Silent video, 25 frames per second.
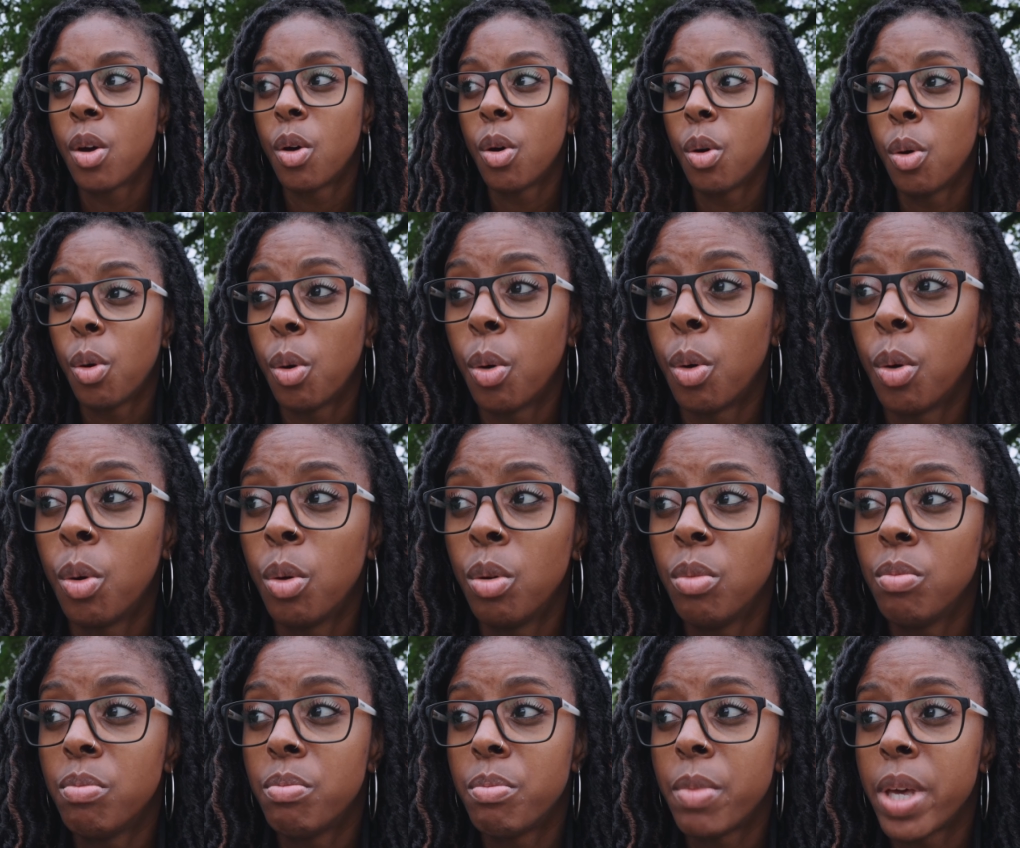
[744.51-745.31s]

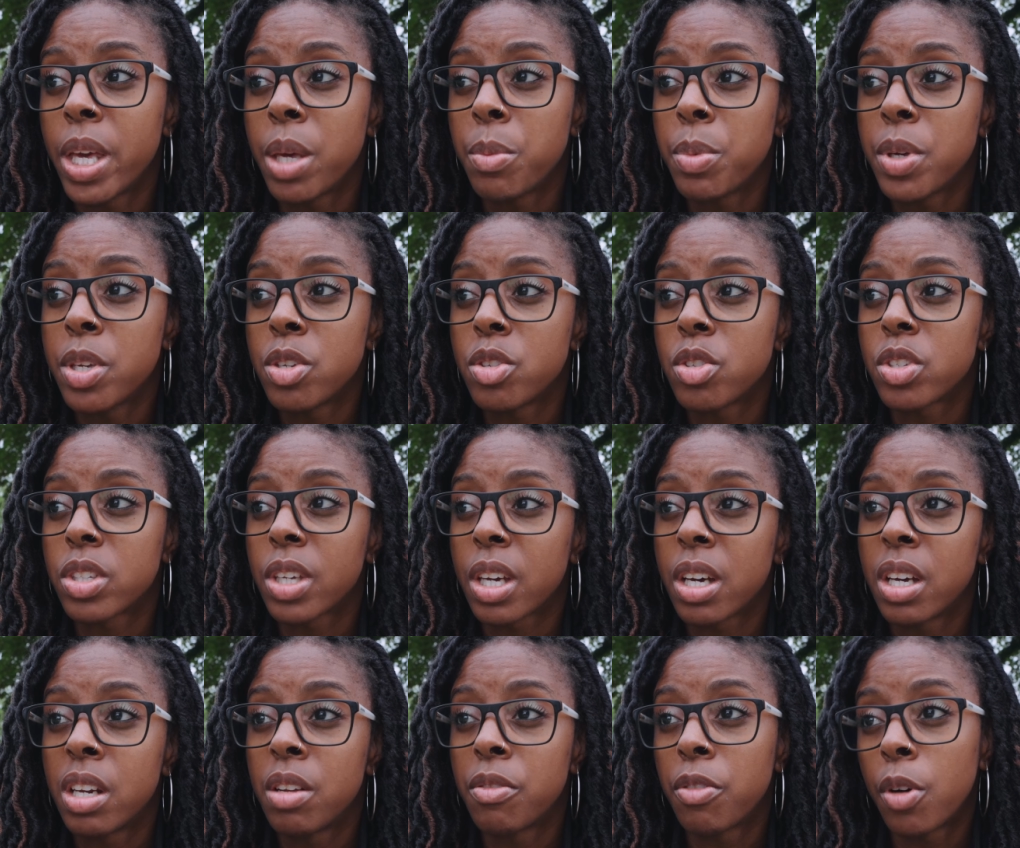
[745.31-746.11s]
Or maybe you're just
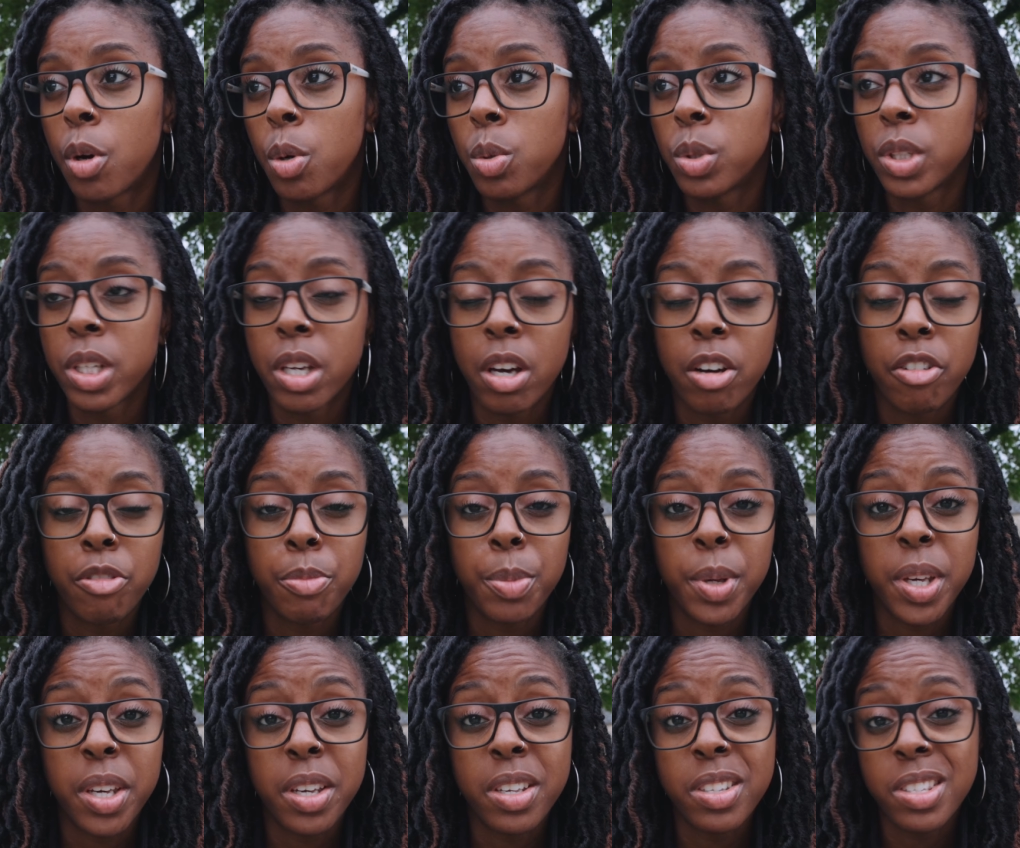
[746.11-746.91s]
kind of holding off
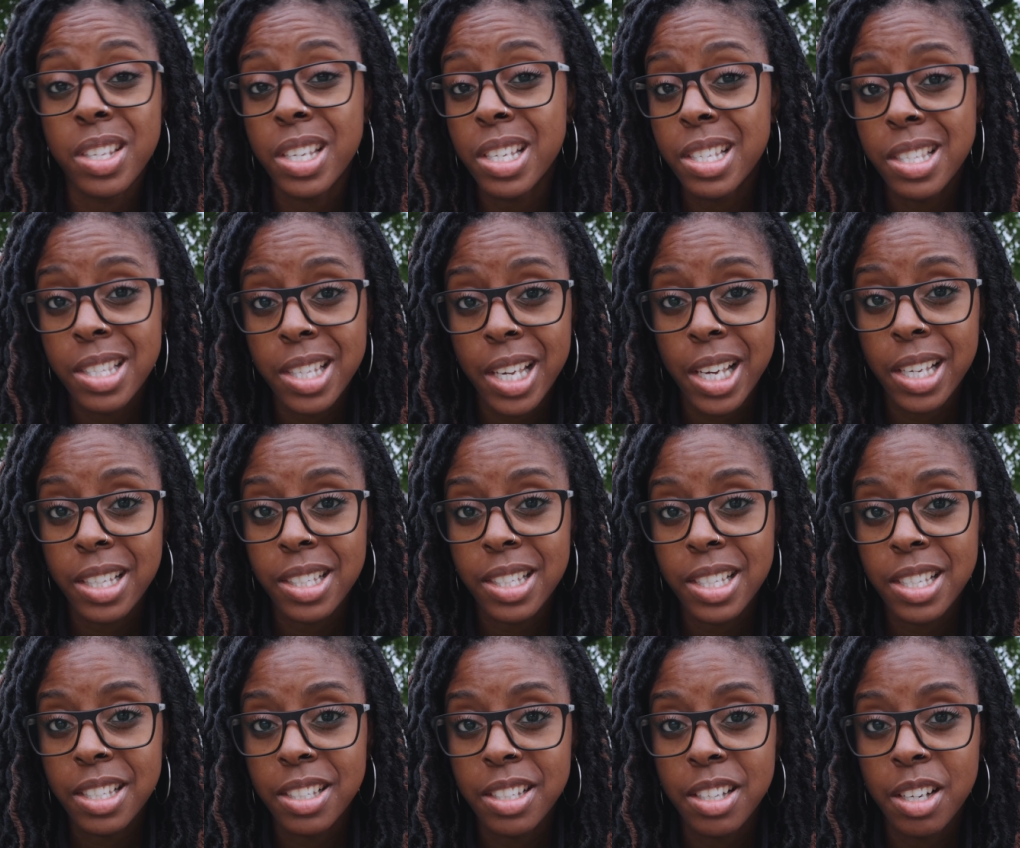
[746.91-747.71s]
because it is tech
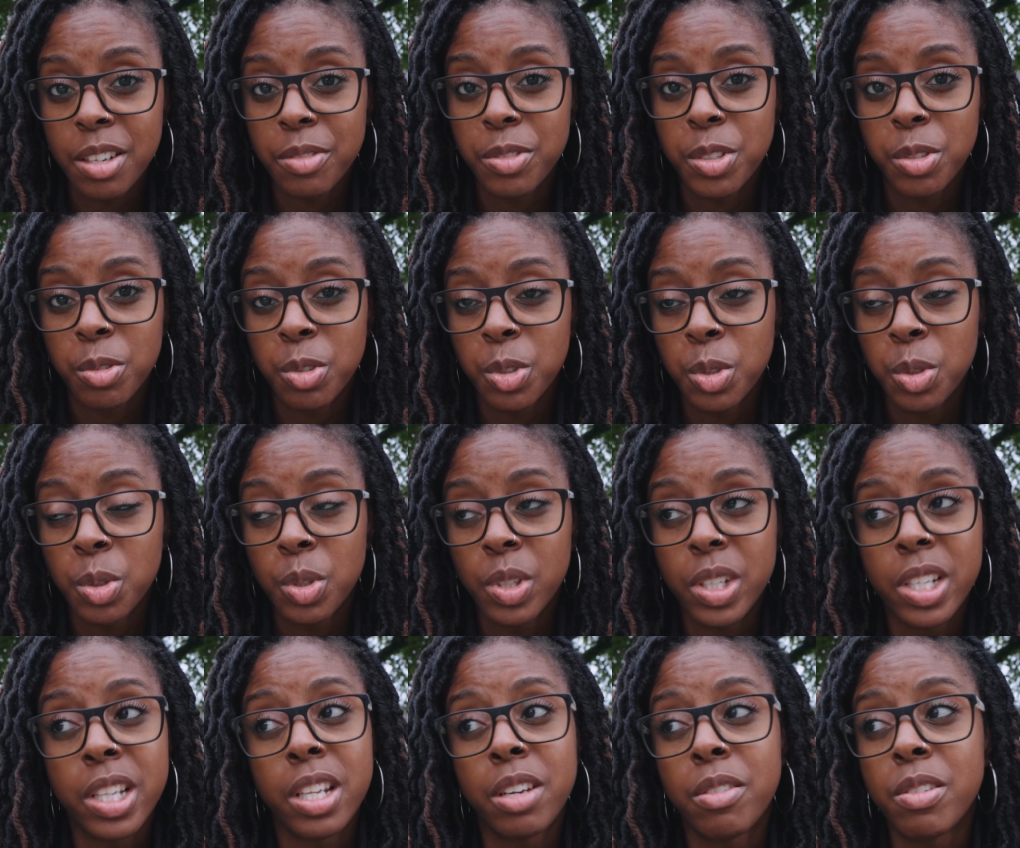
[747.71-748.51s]
season after
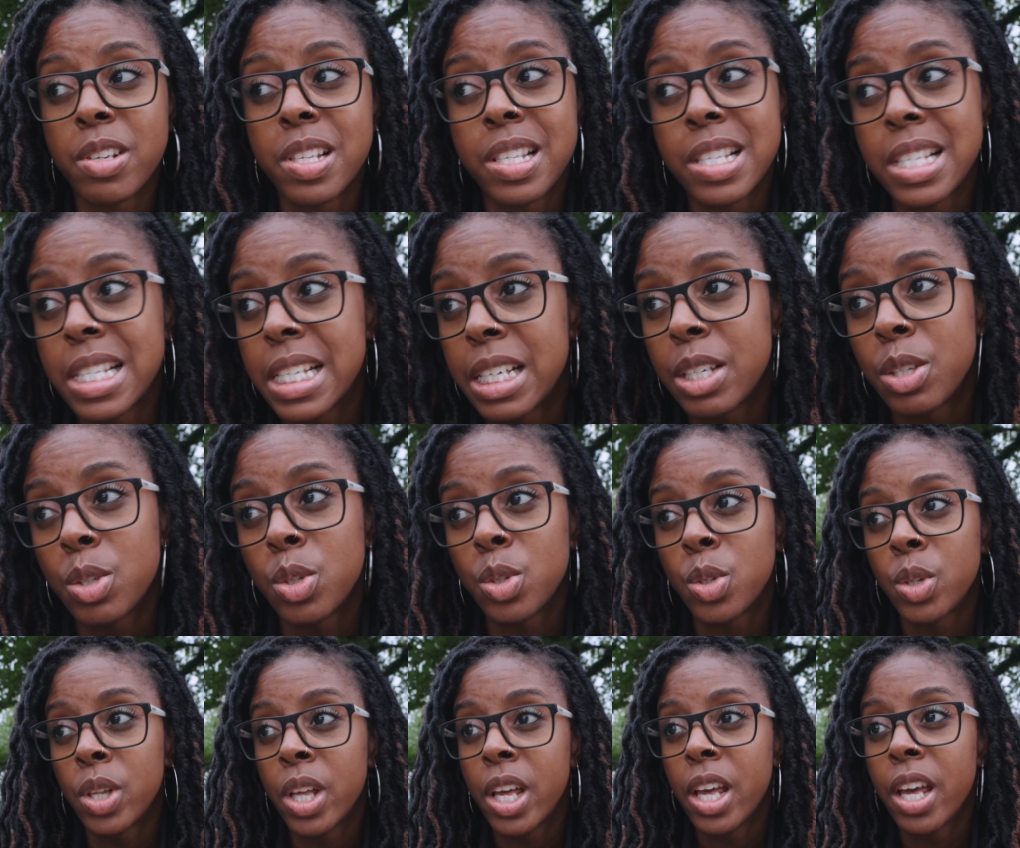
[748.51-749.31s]
all, and there are
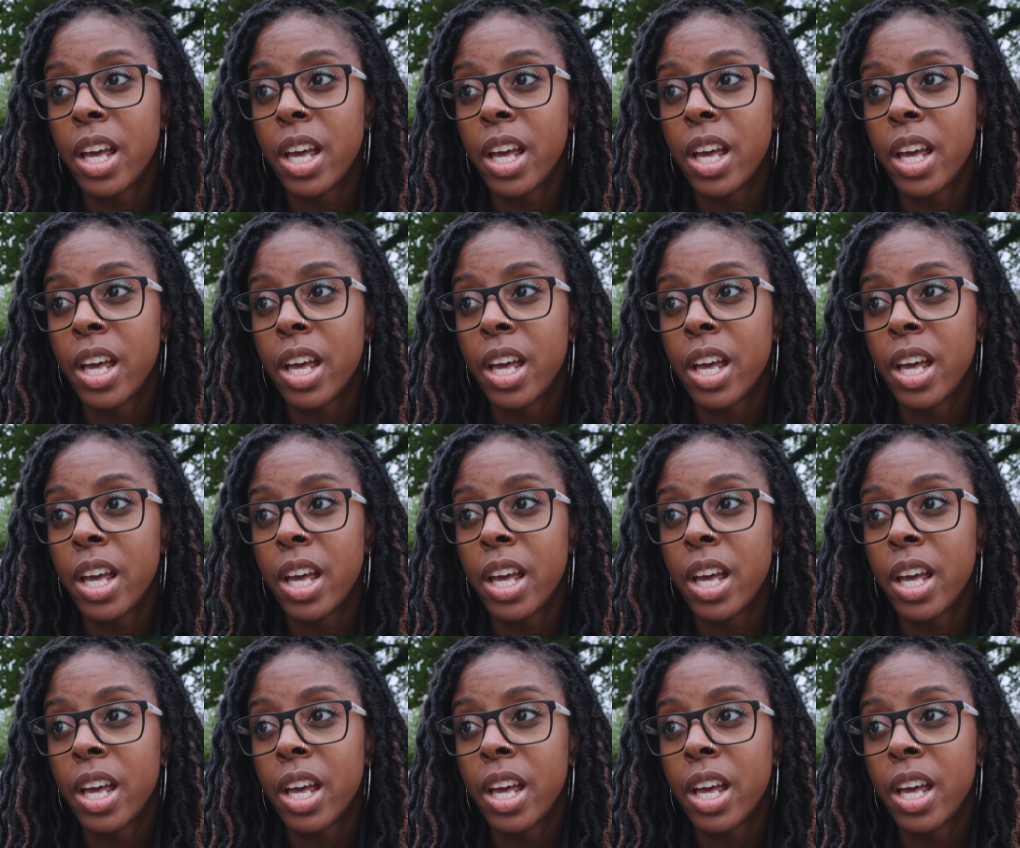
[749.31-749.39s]
still